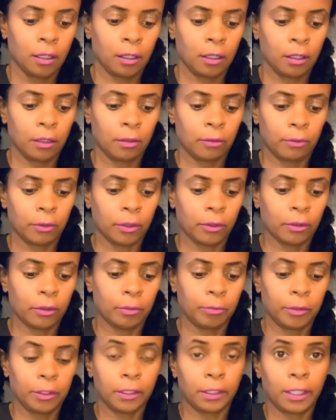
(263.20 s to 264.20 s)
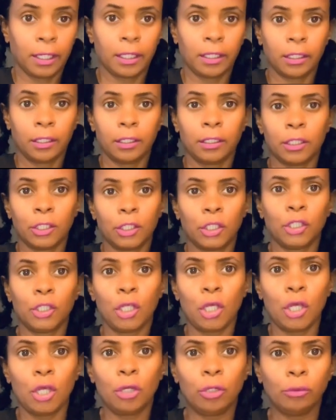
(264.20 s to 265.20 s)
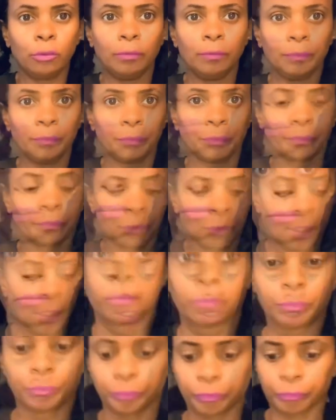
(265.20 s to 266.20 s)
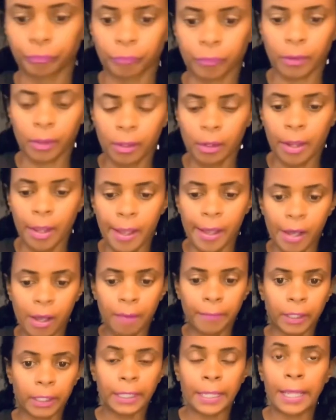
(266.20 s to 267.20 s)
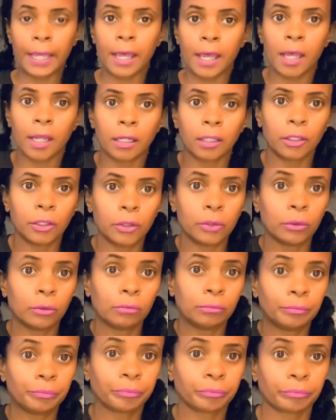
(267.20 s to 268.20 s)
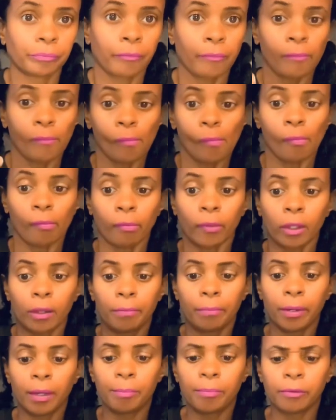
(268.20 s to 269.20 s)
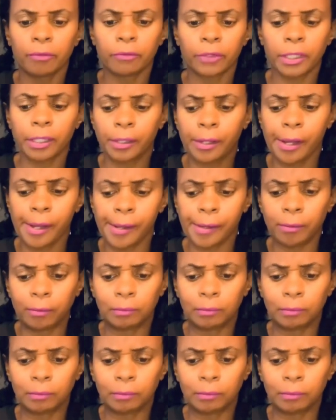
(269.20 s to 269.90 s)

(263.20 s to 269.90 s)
I'm going to put that in there too. Now I'm going to add a little paprika.